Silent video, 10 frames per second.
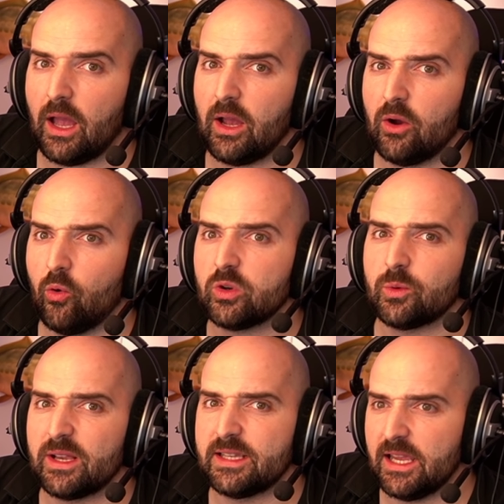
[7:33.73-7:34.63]
also
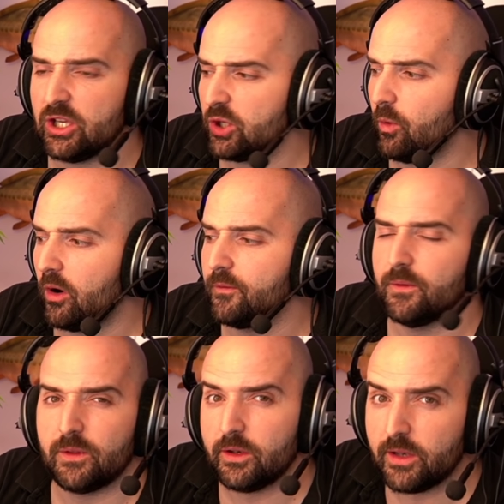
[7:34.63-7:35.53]
has the issue of
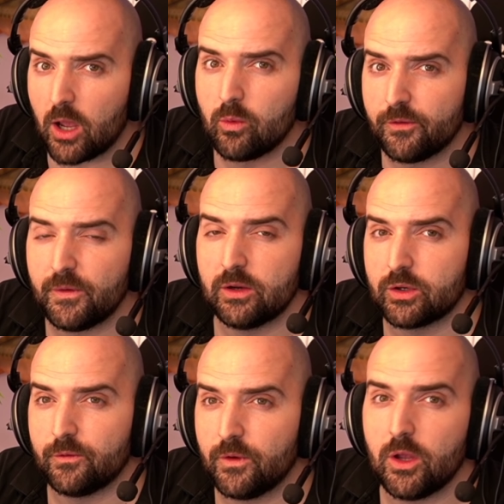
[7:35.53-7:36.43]
the lower field
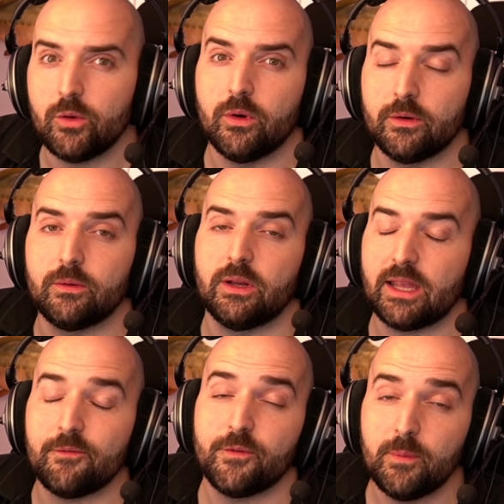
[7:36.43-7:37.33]
of view.
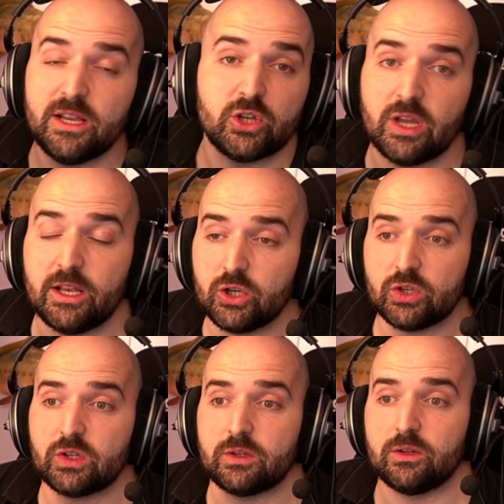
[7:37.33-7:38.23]
Again, for me, you
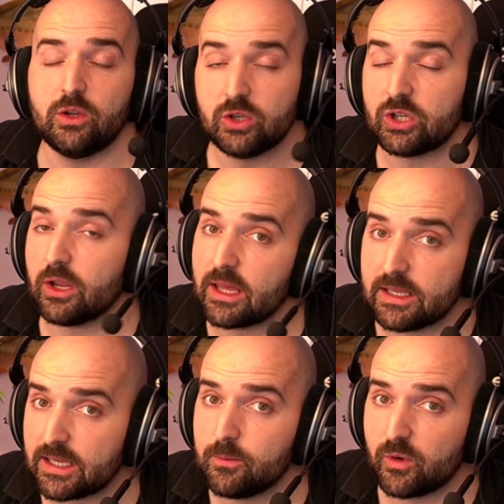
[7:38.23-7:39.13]
just don't get the
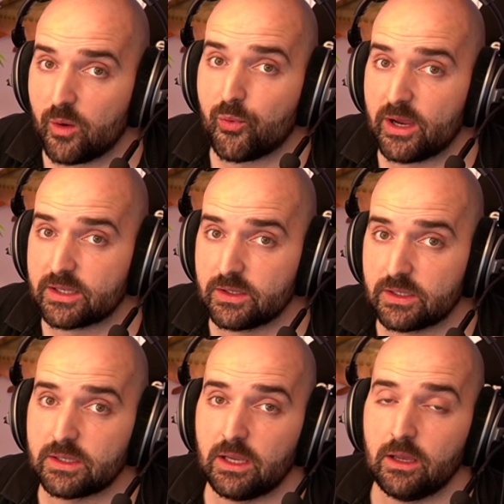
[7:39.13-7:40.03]
same degree of
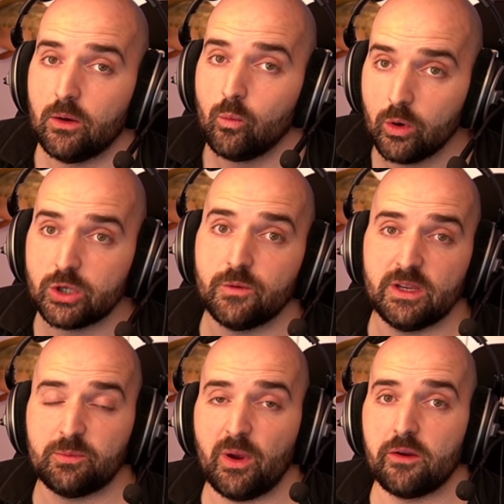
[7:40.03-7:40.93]
presence once you've
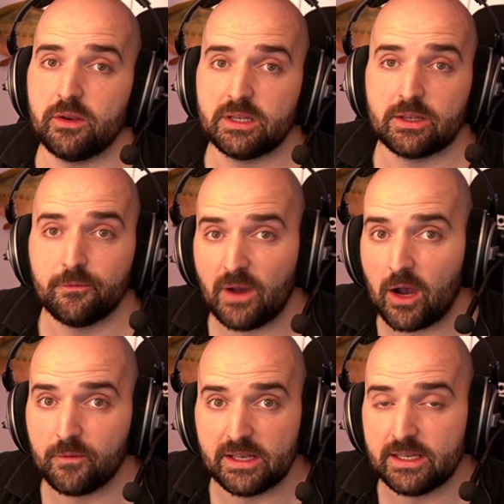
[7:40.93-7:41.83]
experienced
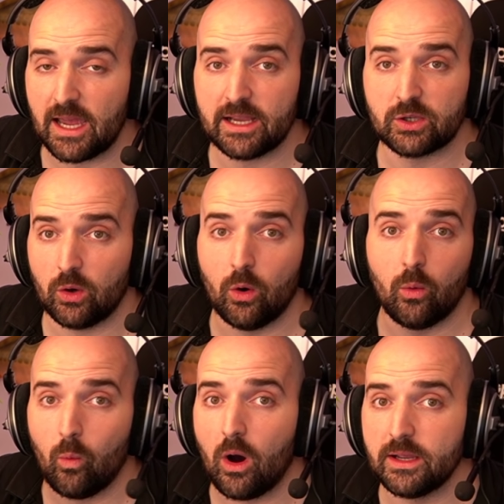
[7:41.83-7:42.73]
Valve Index or
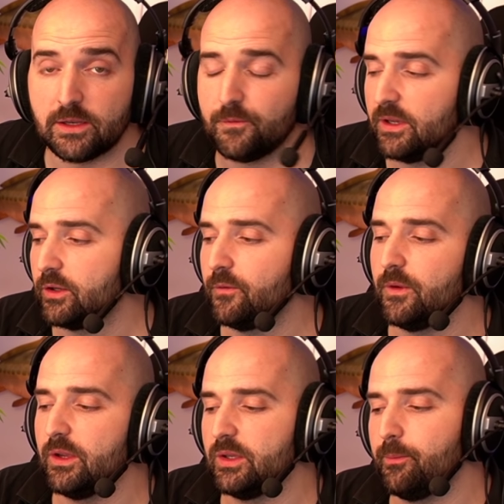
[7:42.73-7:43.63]
wider field of
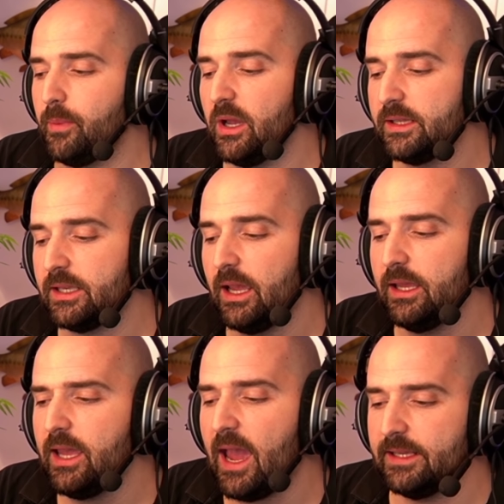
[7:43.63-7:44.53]
views. But
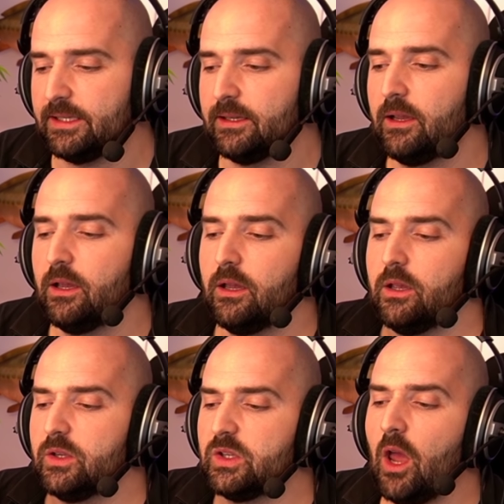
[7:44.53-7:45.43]
yes,
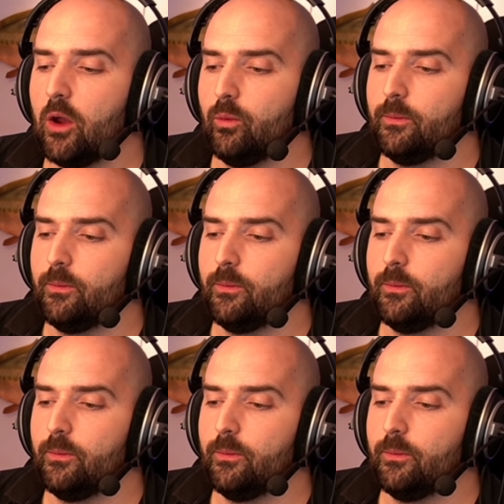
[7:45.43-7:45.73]
so